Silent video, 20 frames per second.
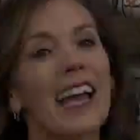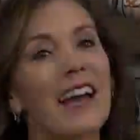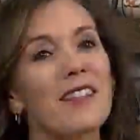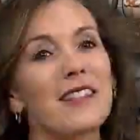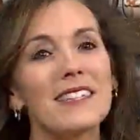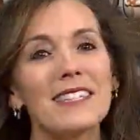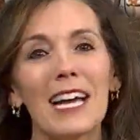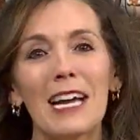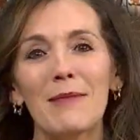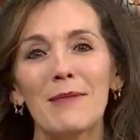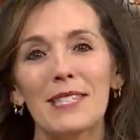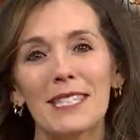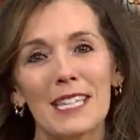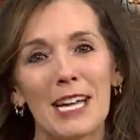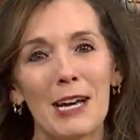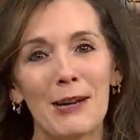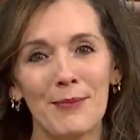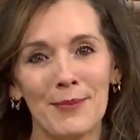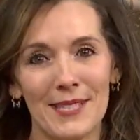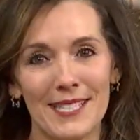now the time has
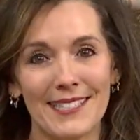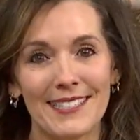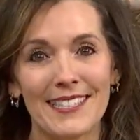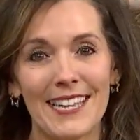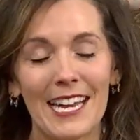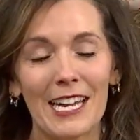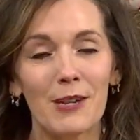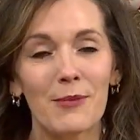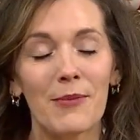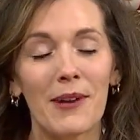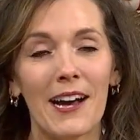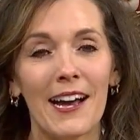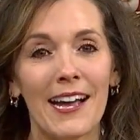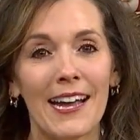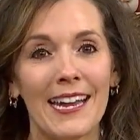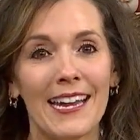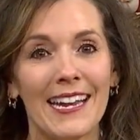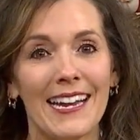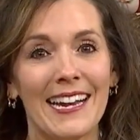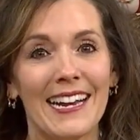come to say
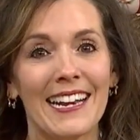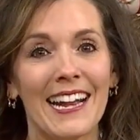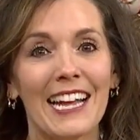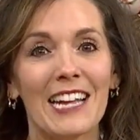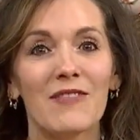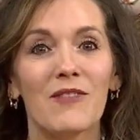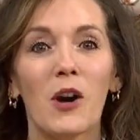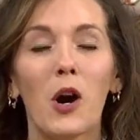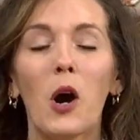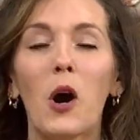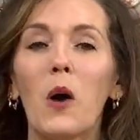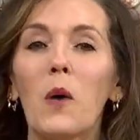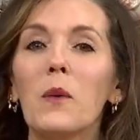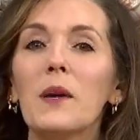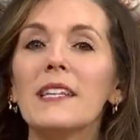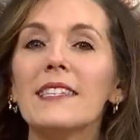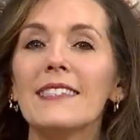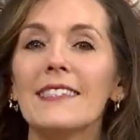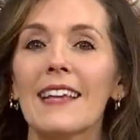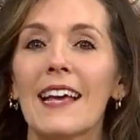goodbye, and I have
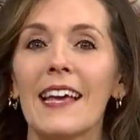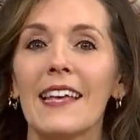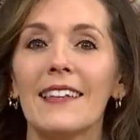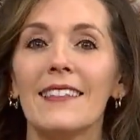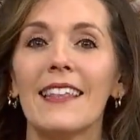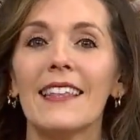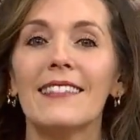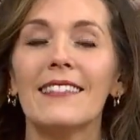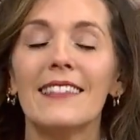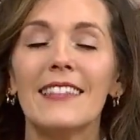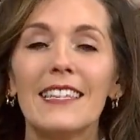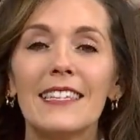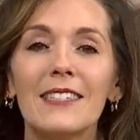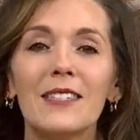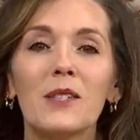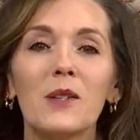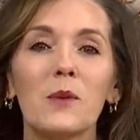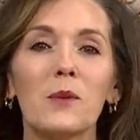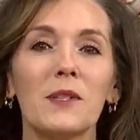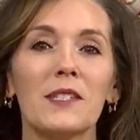always said that
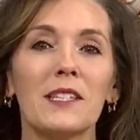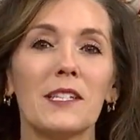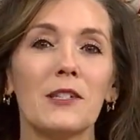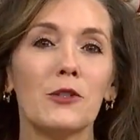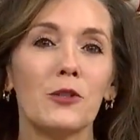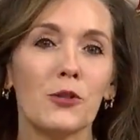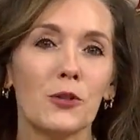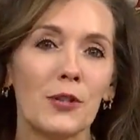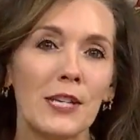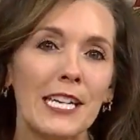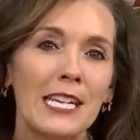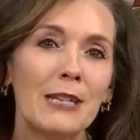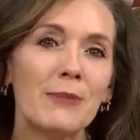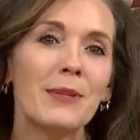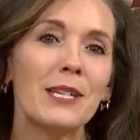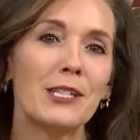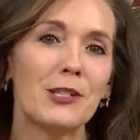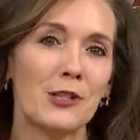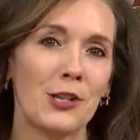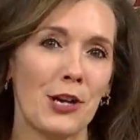this was a
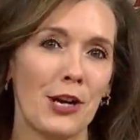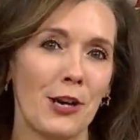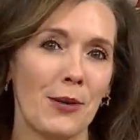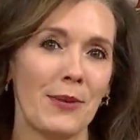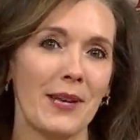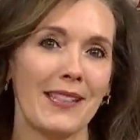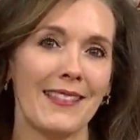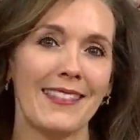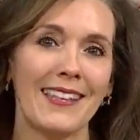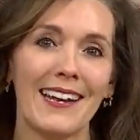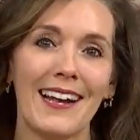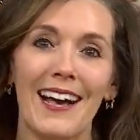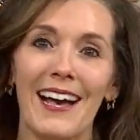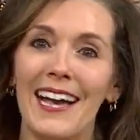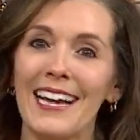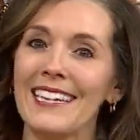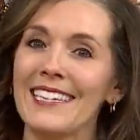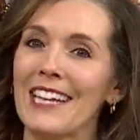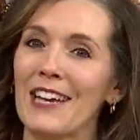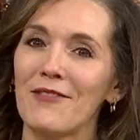dream job that
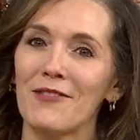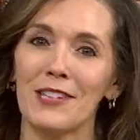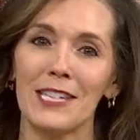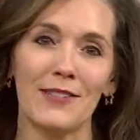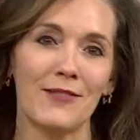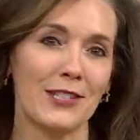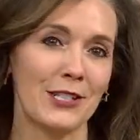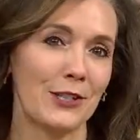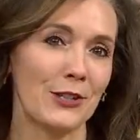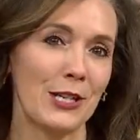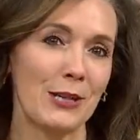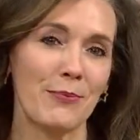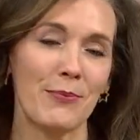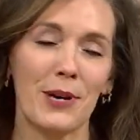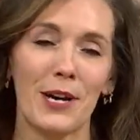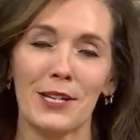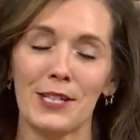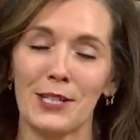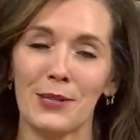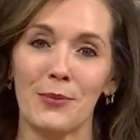I never even dreamed
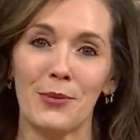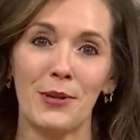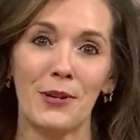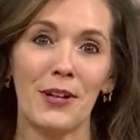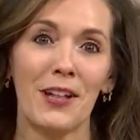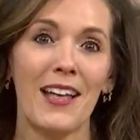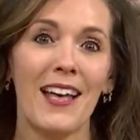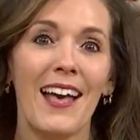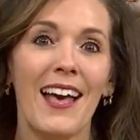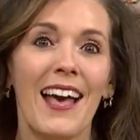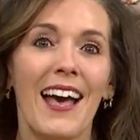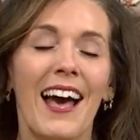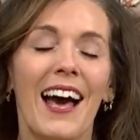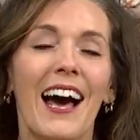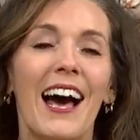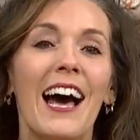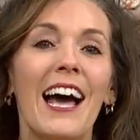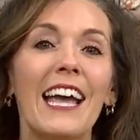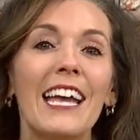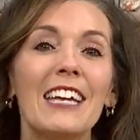possible.
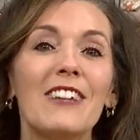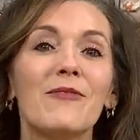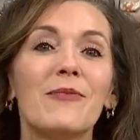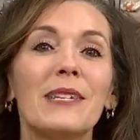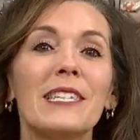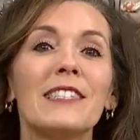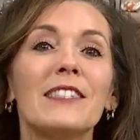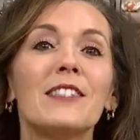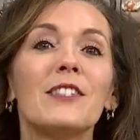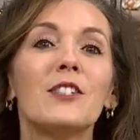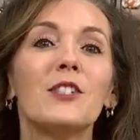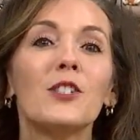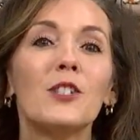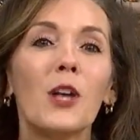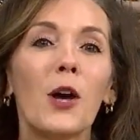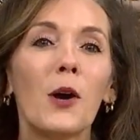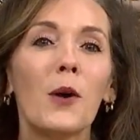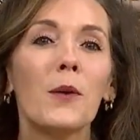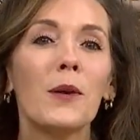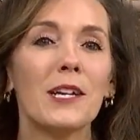I have been
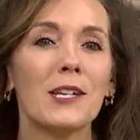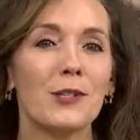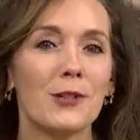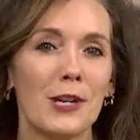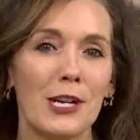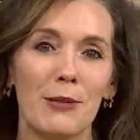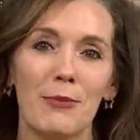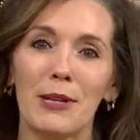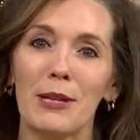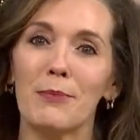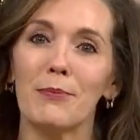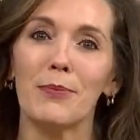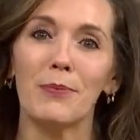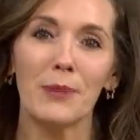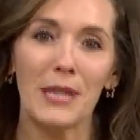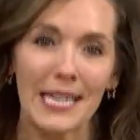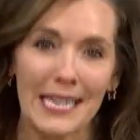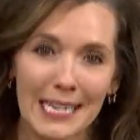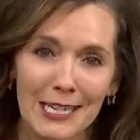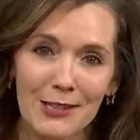so incredibly,
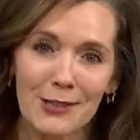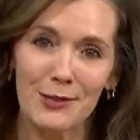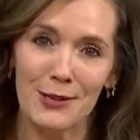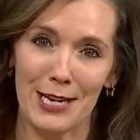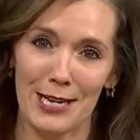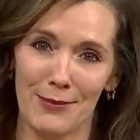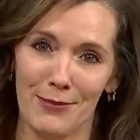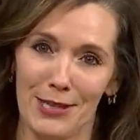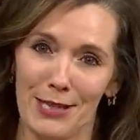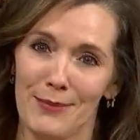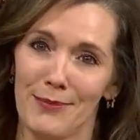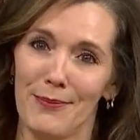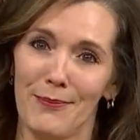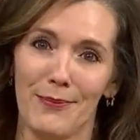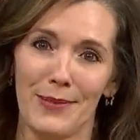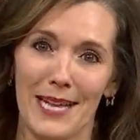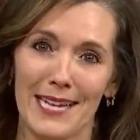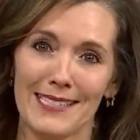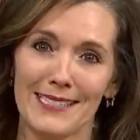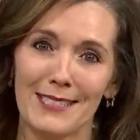incredibly
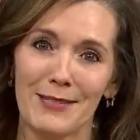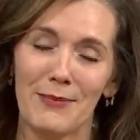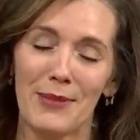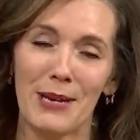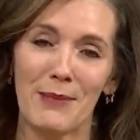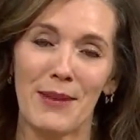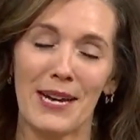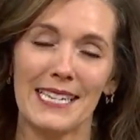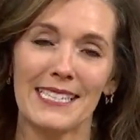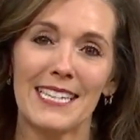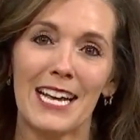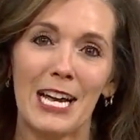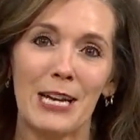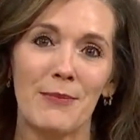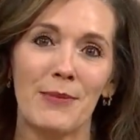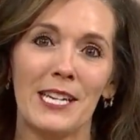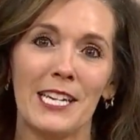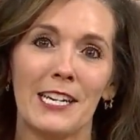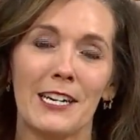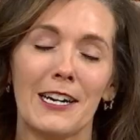blessed by my
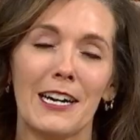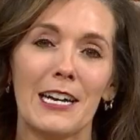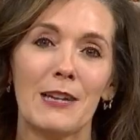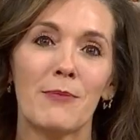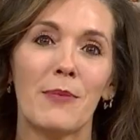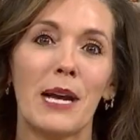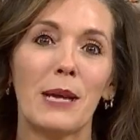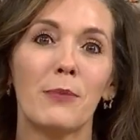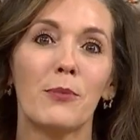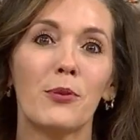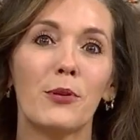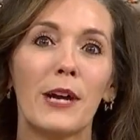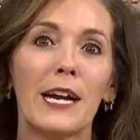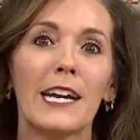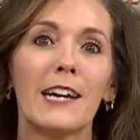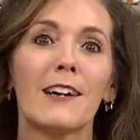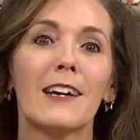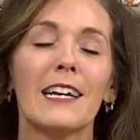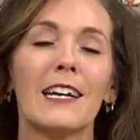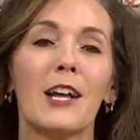time here, and my
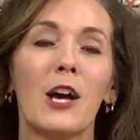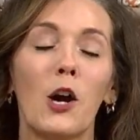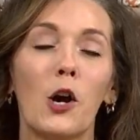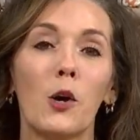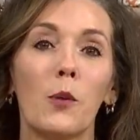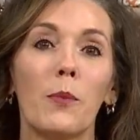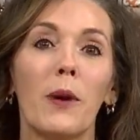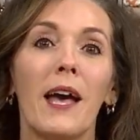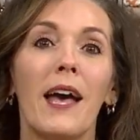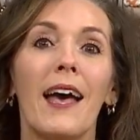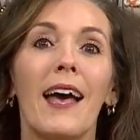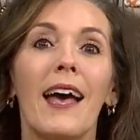prayer and hope